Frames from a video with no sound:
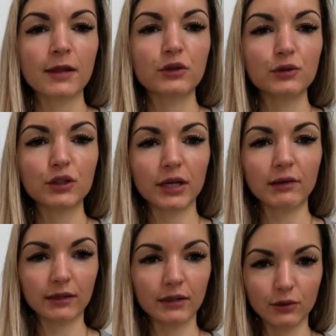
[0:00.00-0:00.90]
you
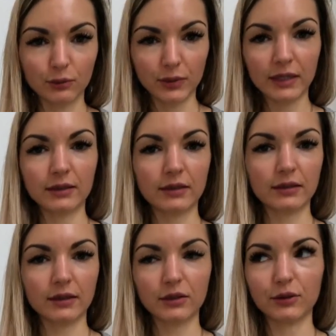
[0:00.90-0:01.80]
sharing your
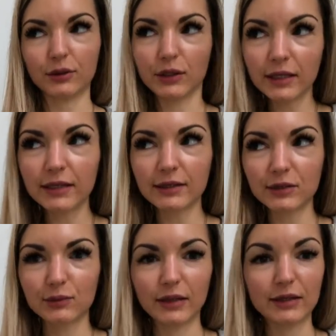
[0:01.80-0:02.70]
weirdness and your
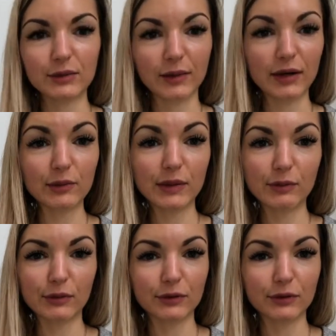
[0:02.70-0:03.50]
uniqueness will inspire people